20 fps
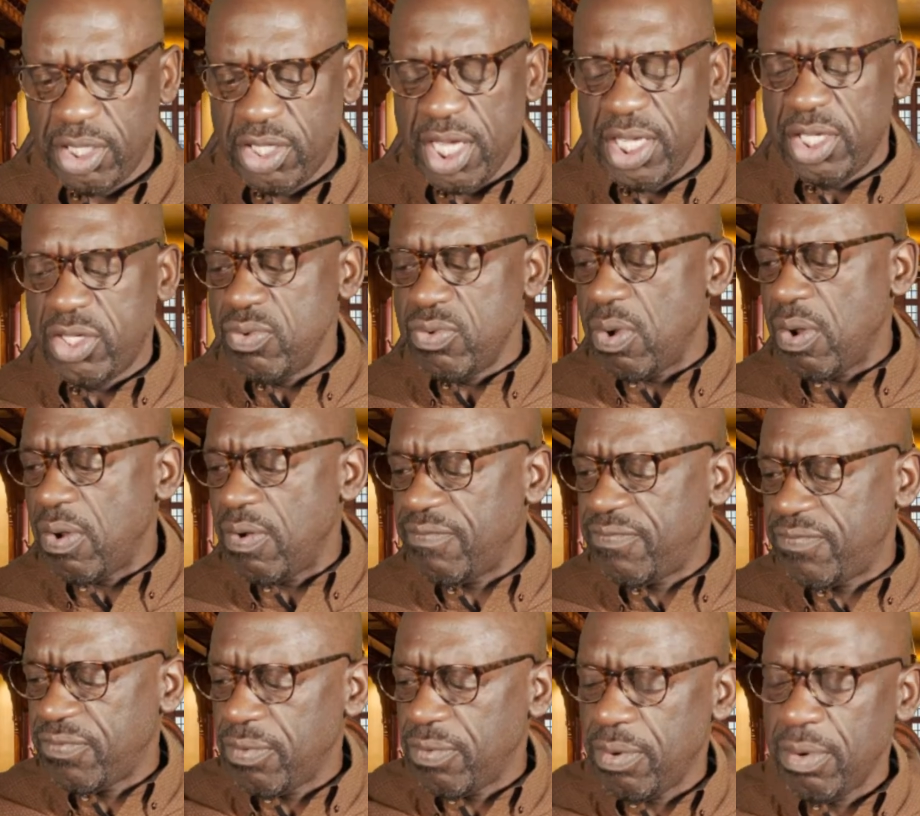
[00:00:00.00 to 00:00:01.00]
Thank you all
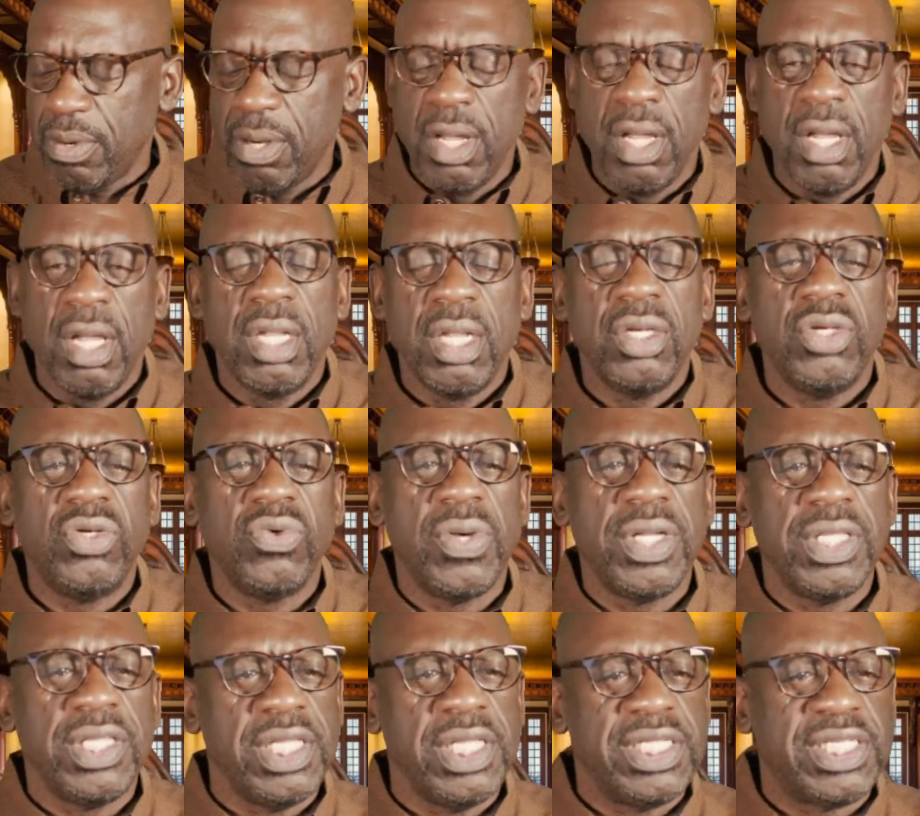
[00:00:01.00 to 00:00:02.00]
for
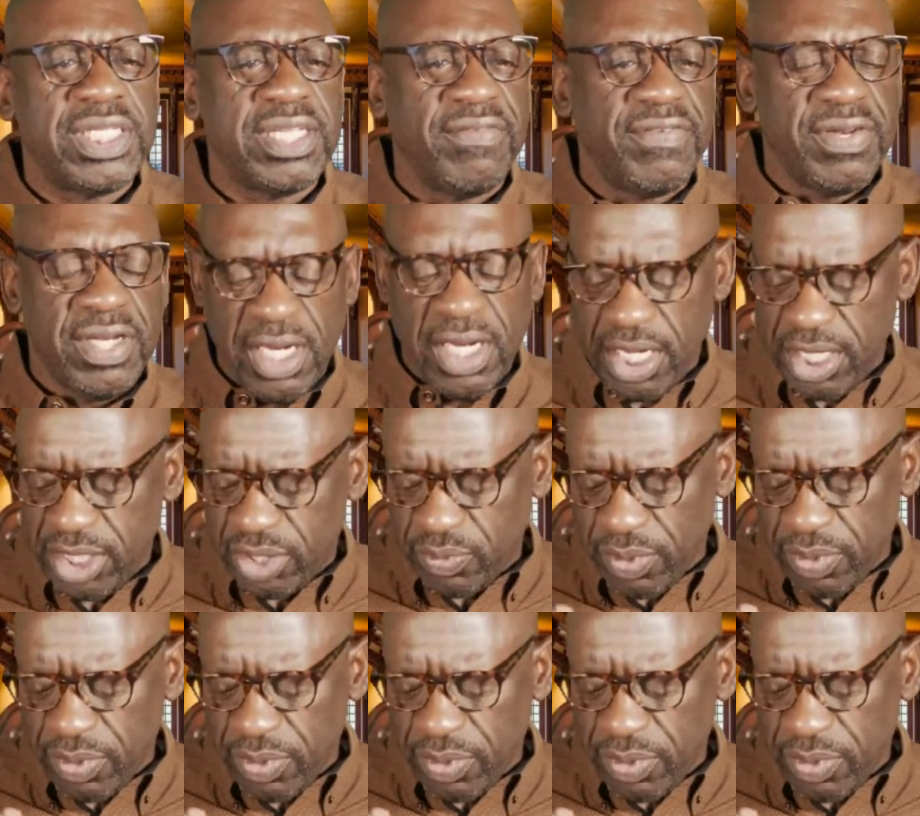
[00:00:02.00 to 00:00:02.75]
doing these 7 days